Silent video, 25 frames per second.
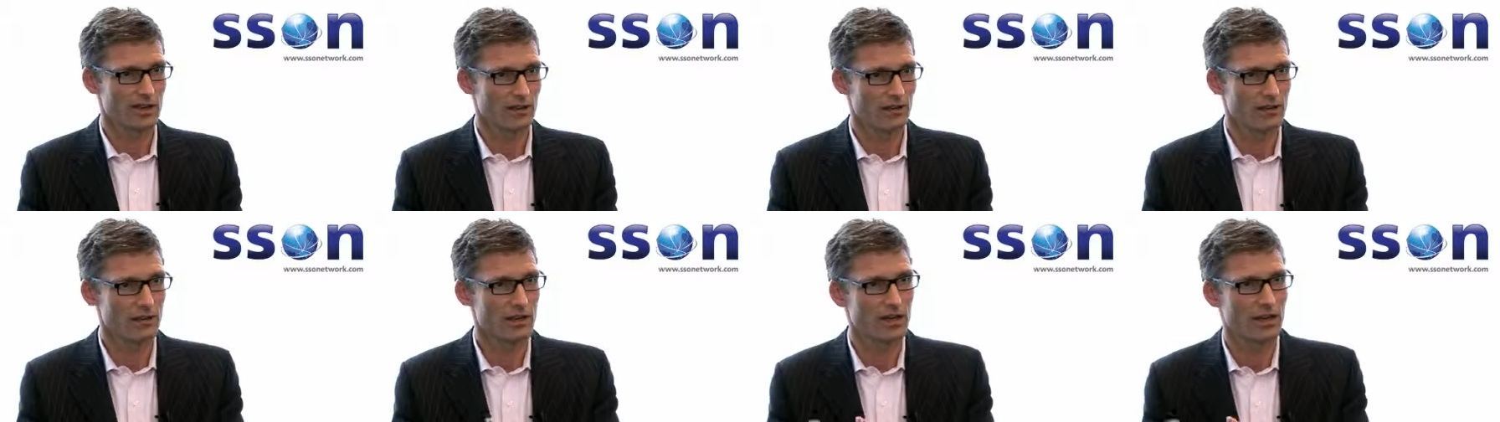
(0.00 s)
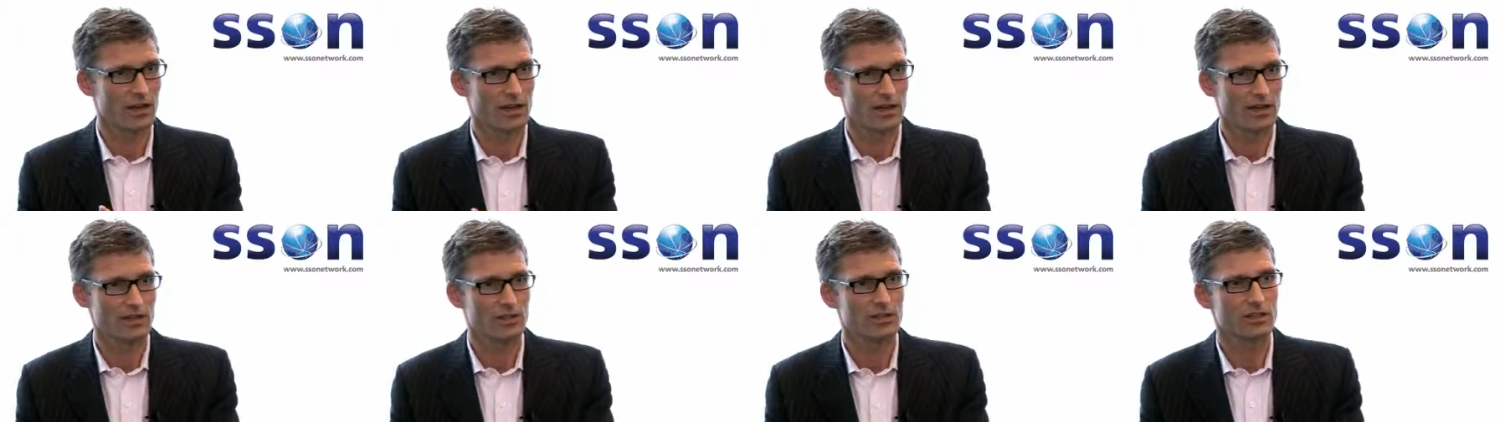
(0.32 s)
got the
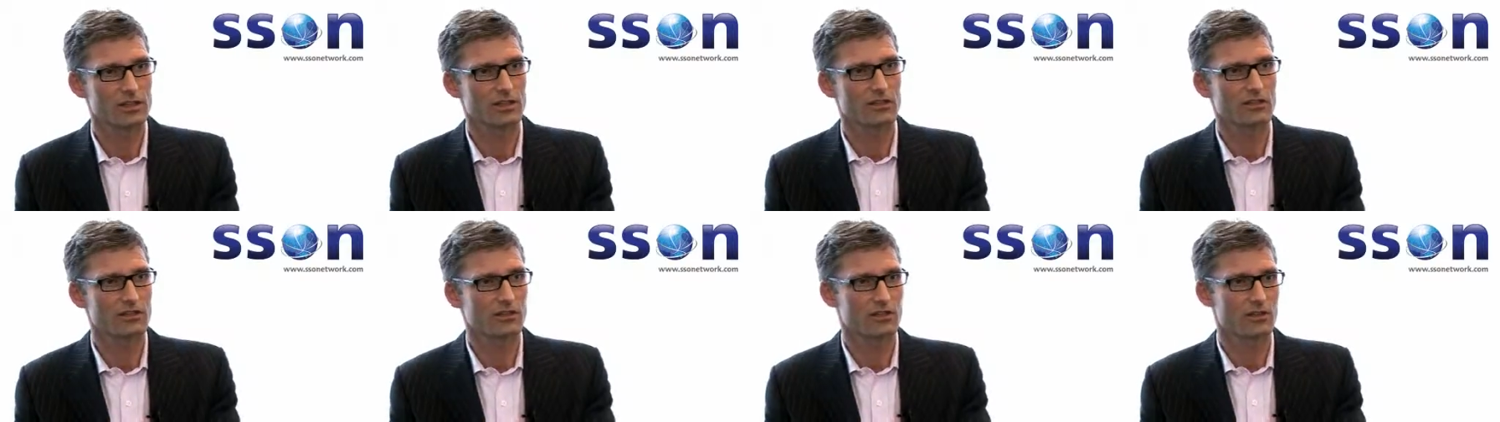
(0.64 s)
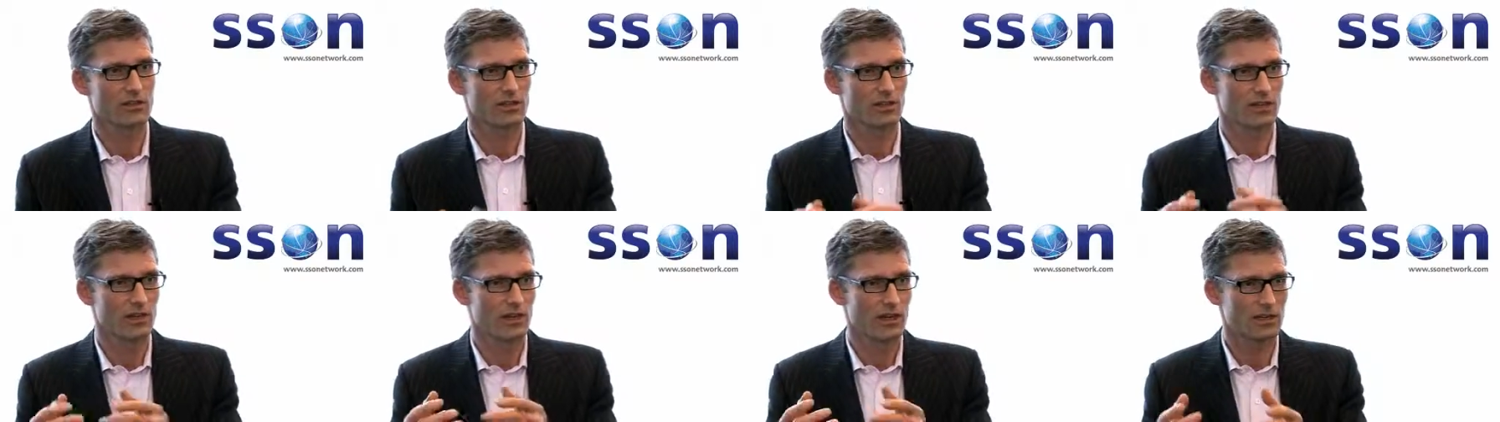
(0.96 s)
last country
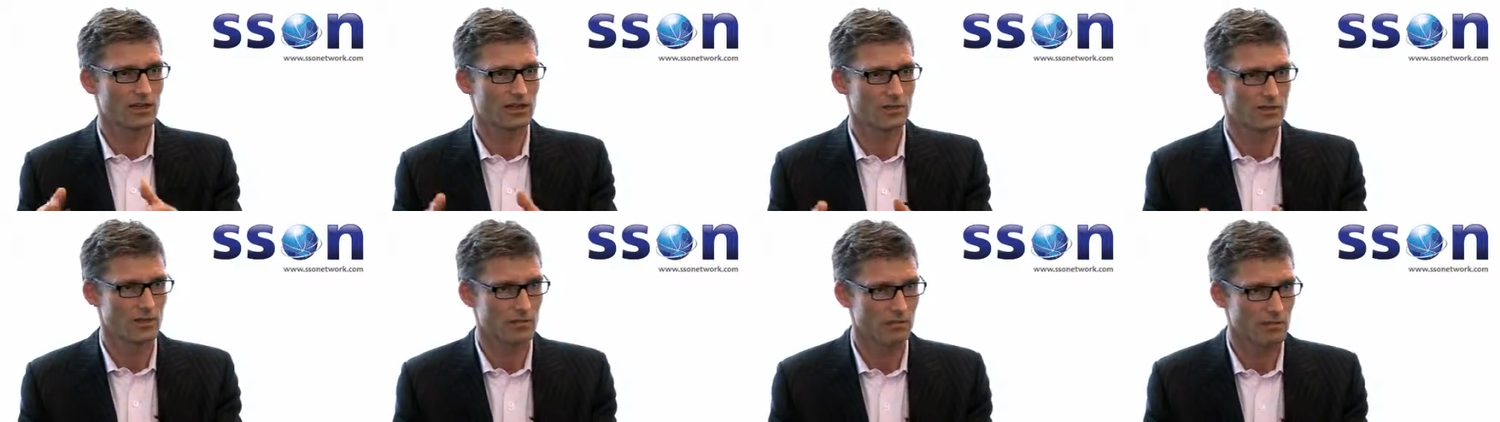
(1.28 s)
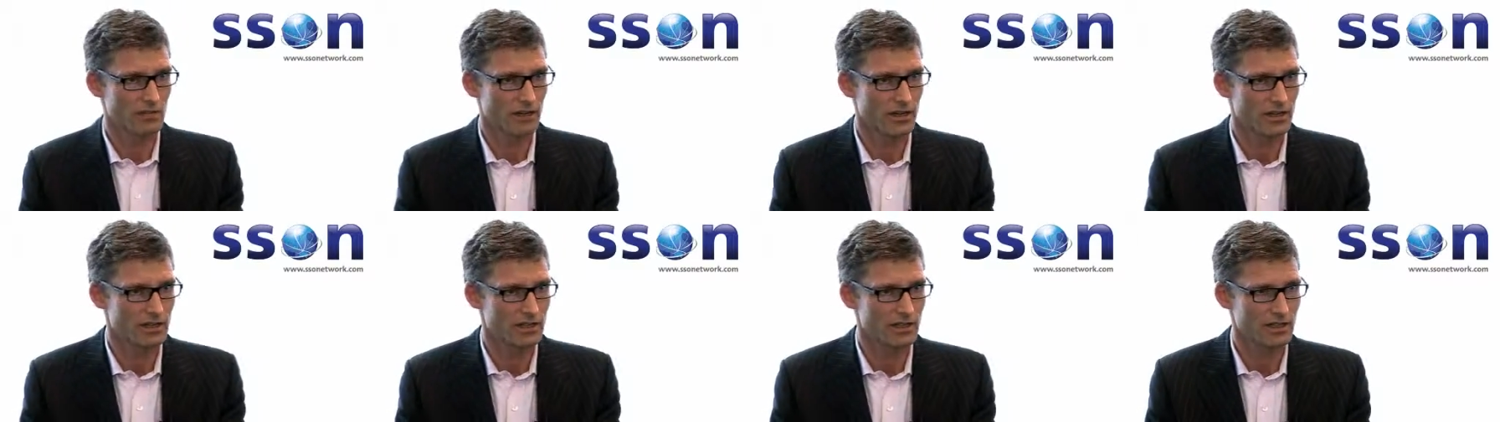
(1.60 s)
or the last
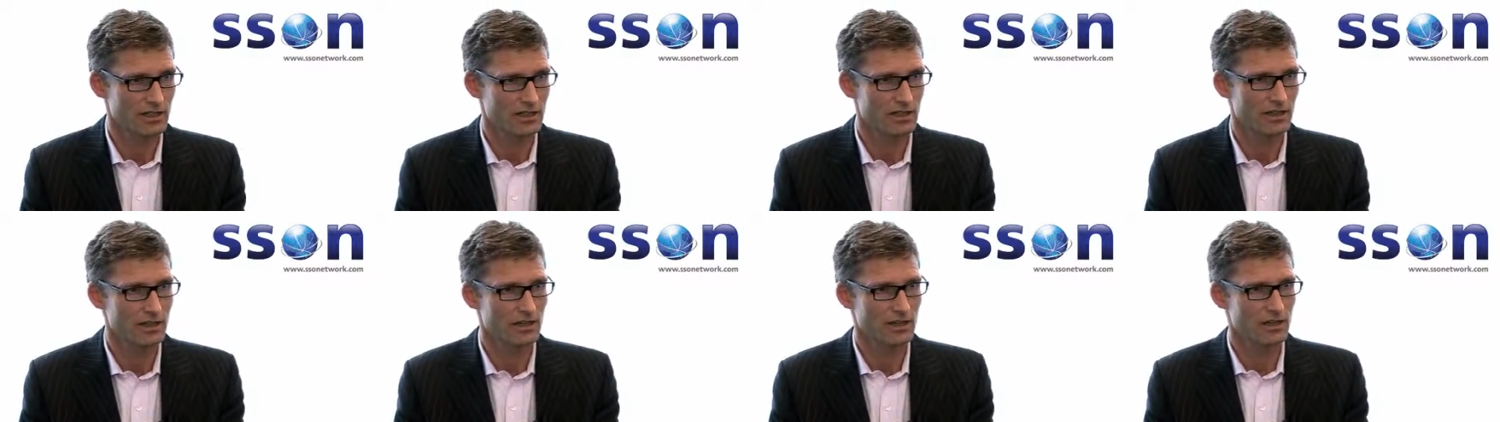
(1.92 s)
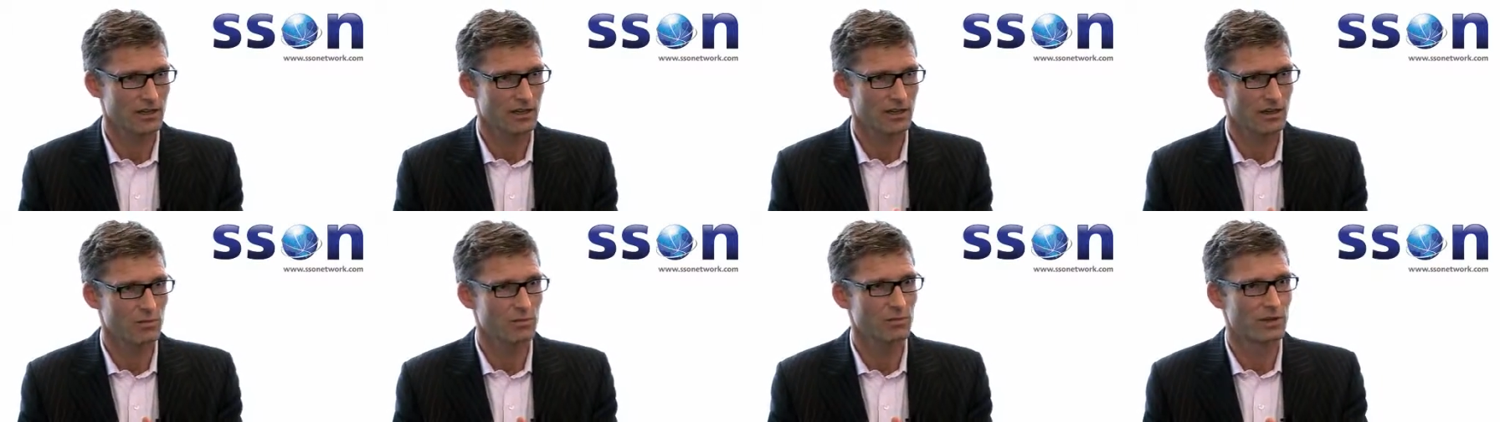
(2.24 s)
operating
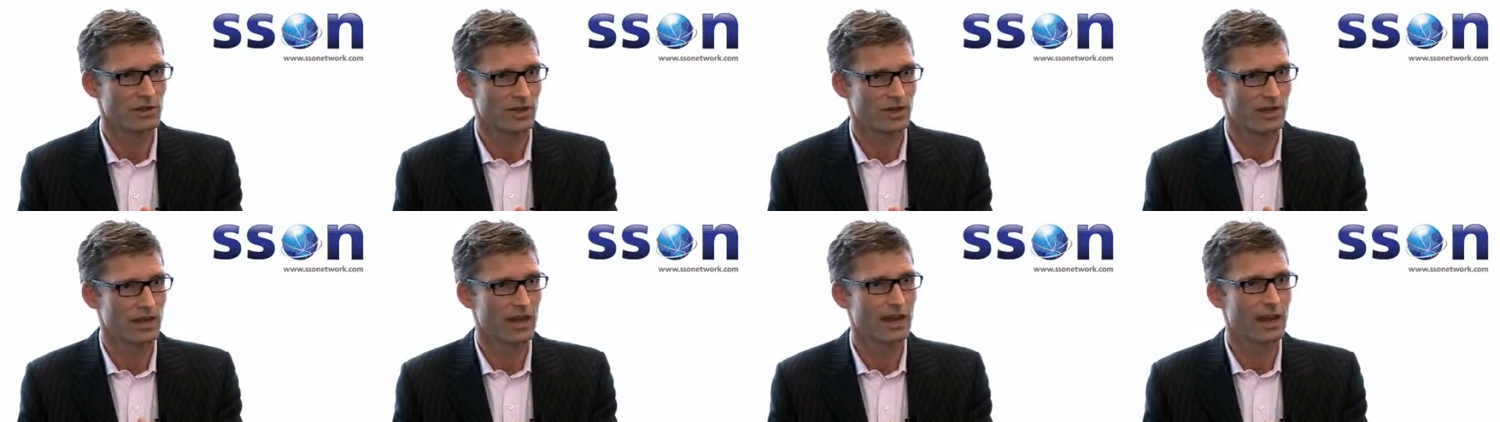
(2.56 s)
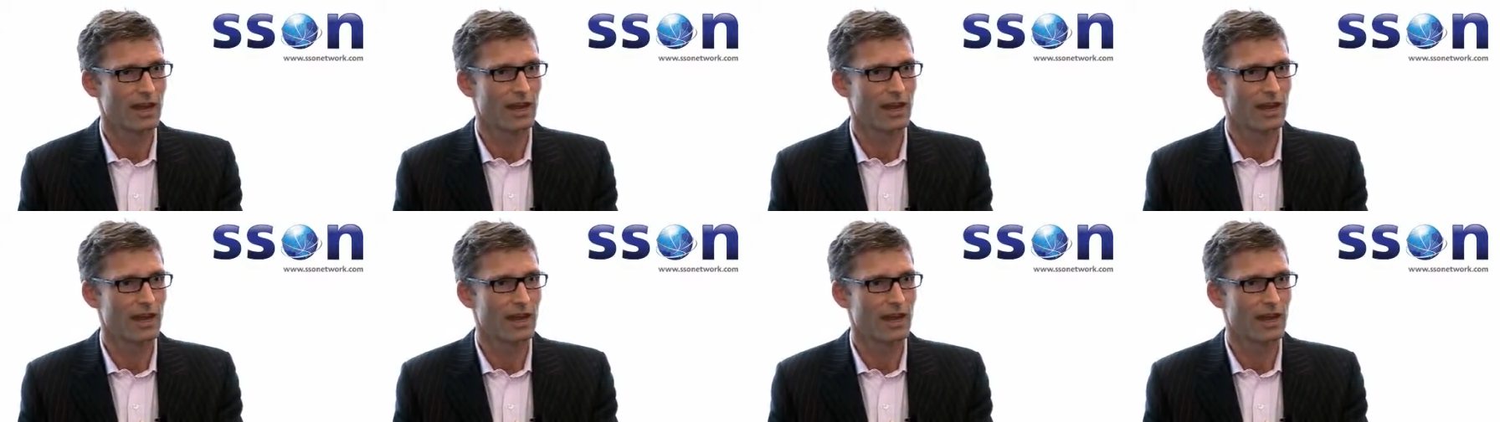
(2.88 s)
company